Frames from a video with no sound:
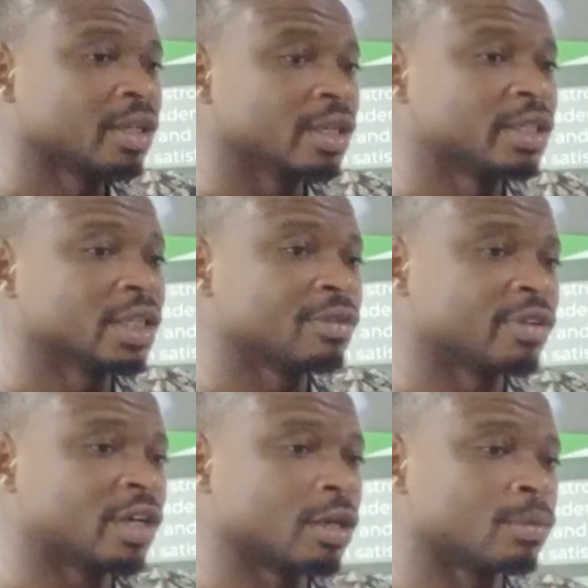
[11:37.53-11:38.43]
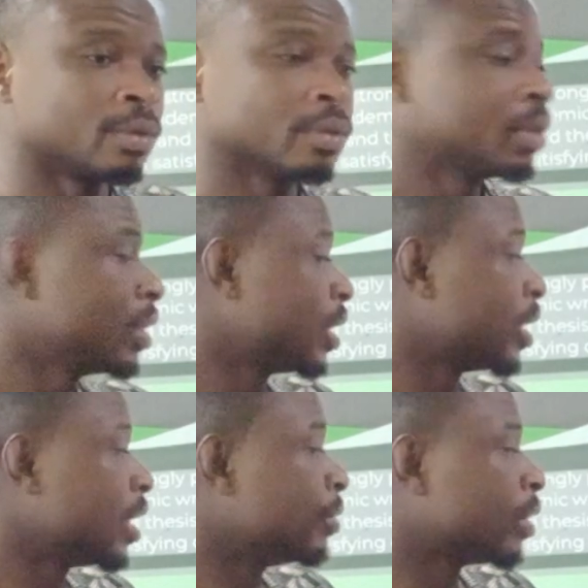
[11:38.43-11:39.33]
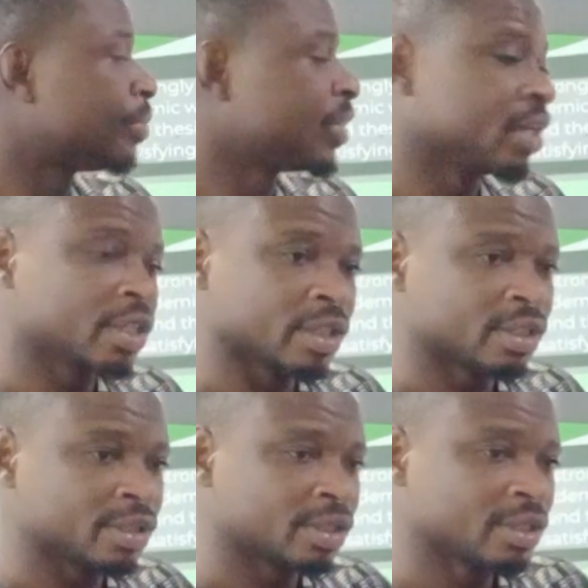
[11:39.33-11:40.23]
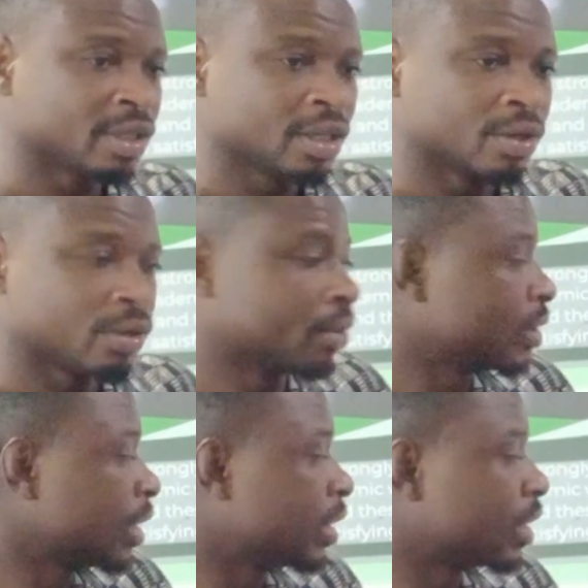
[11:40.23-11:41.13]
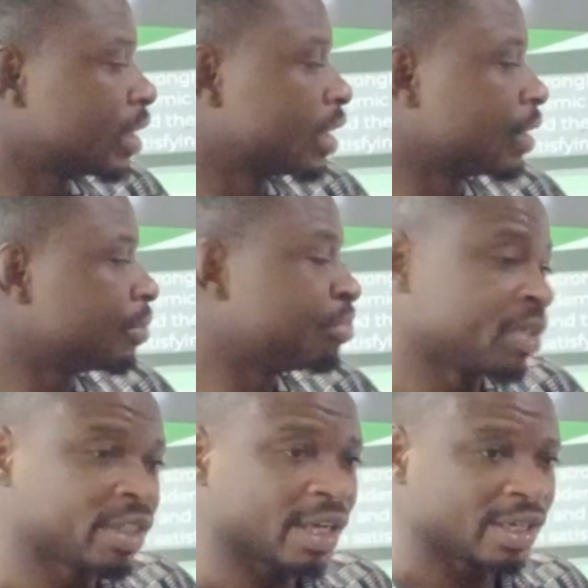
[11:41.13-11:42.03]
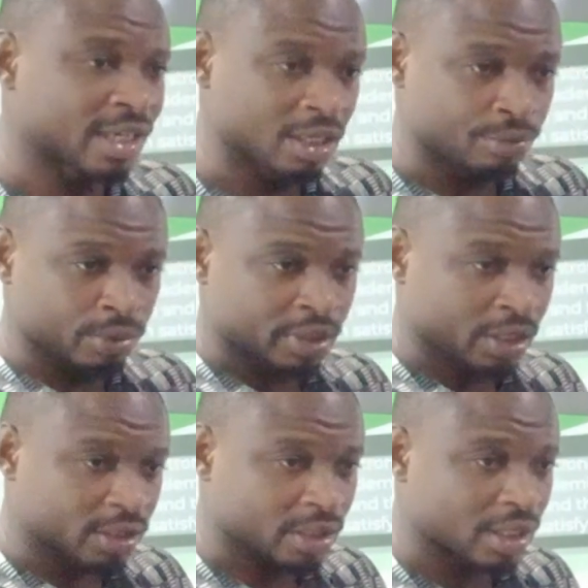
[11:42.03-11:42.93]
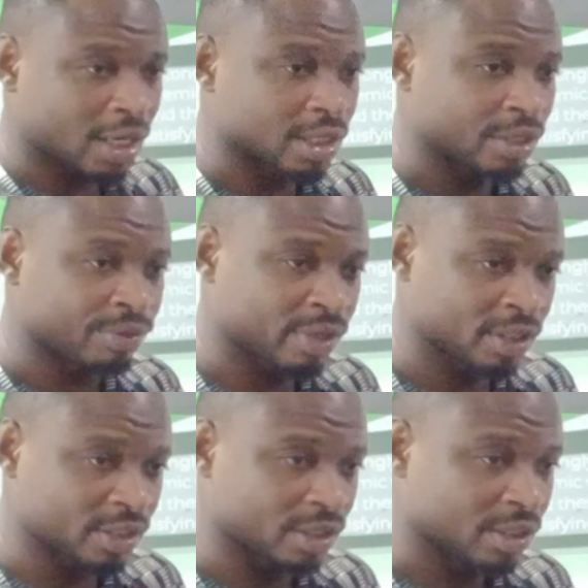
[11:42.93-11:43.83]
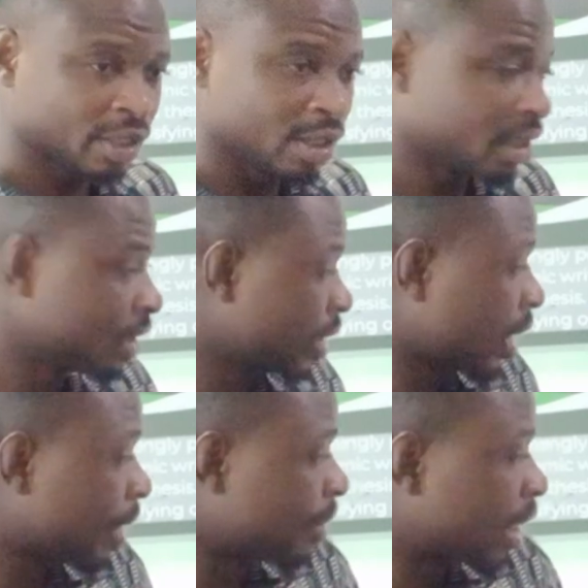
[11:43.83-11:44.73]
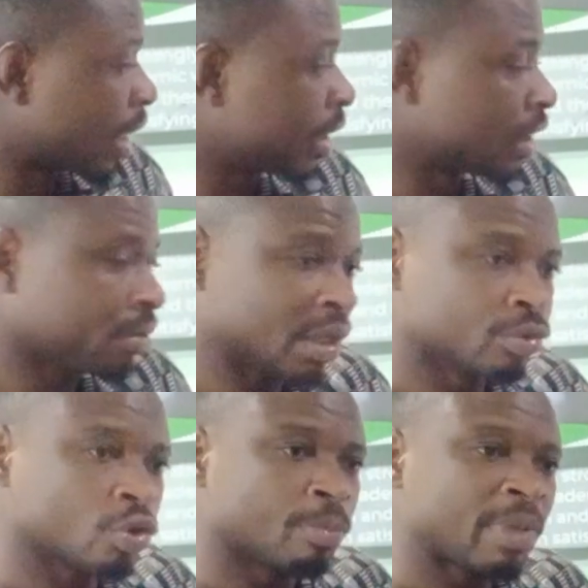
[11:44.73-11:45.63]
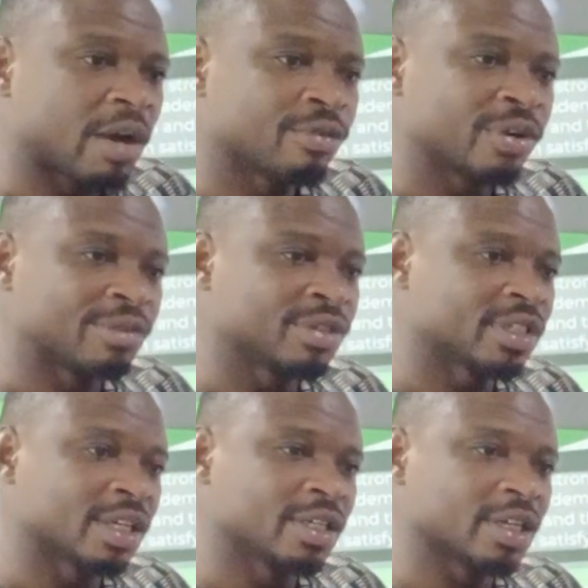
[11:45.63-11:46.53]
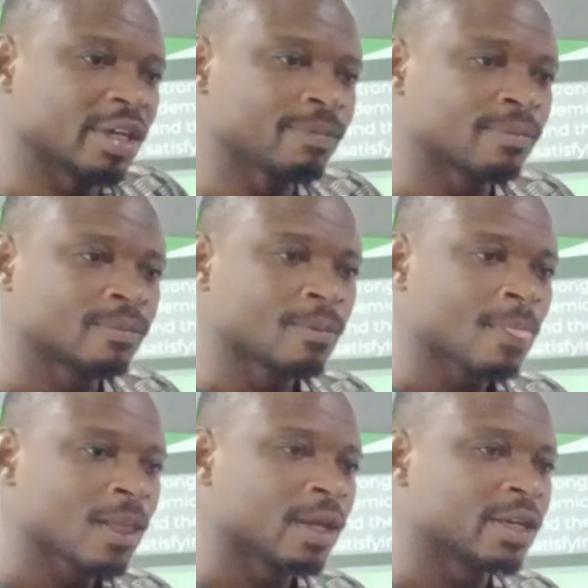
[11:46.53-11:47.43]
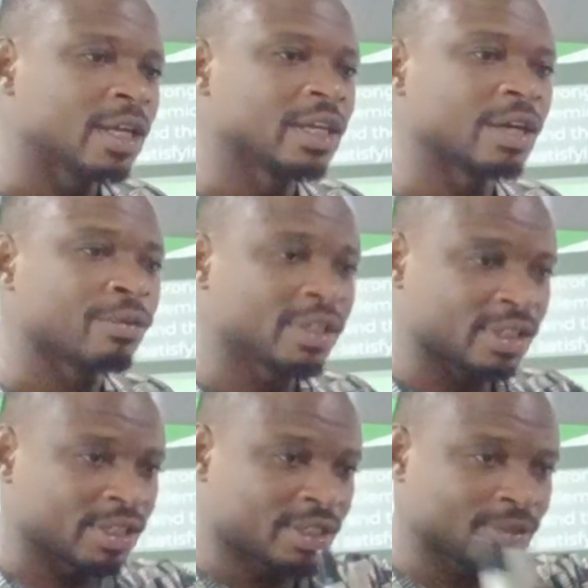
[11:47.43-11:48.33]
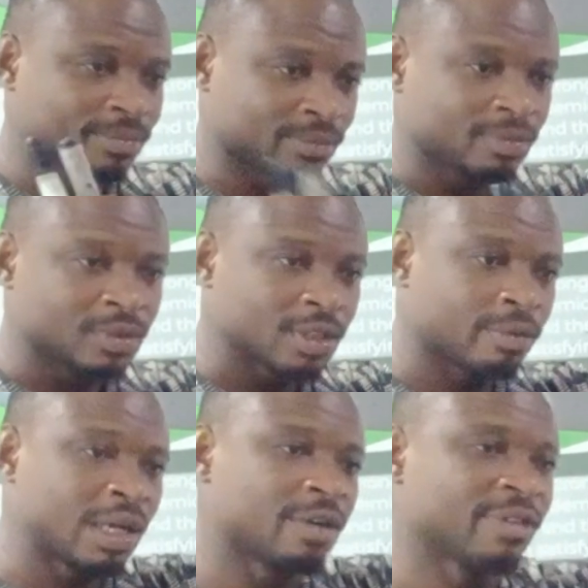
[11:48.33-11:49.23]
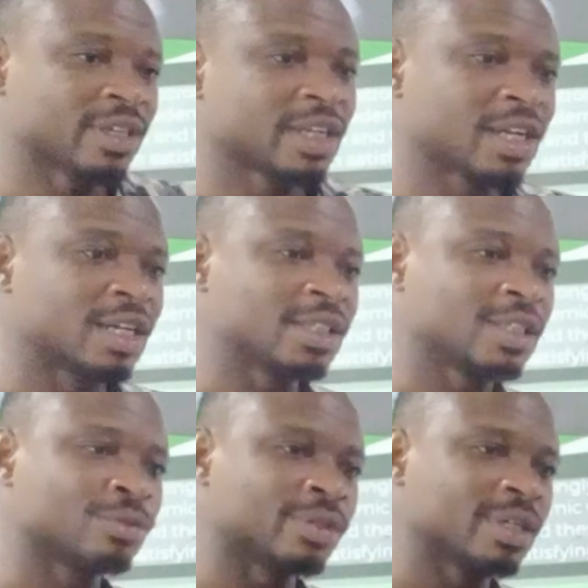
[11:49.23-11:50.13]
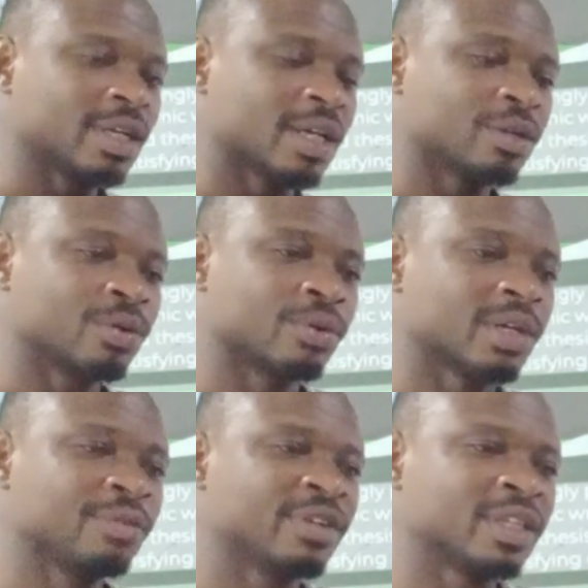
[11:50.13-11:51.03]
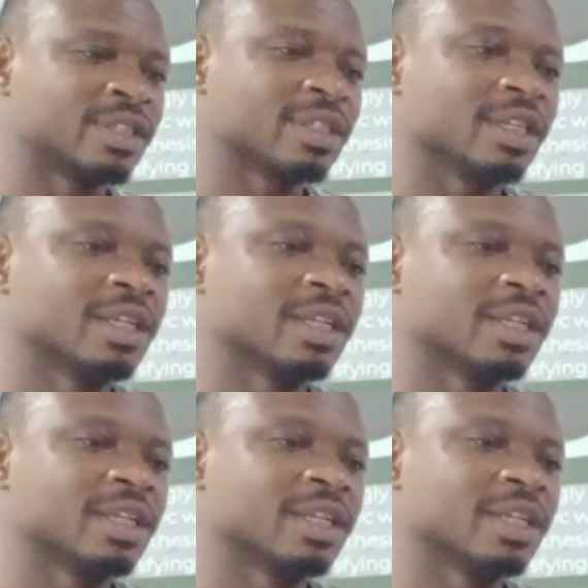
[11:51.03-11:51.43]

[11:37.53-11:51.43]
latent variable. Then your predictors or the beta that we checked at the regression are the what we call path coefficients here. Then the questions, the factor analysis, we say that if it is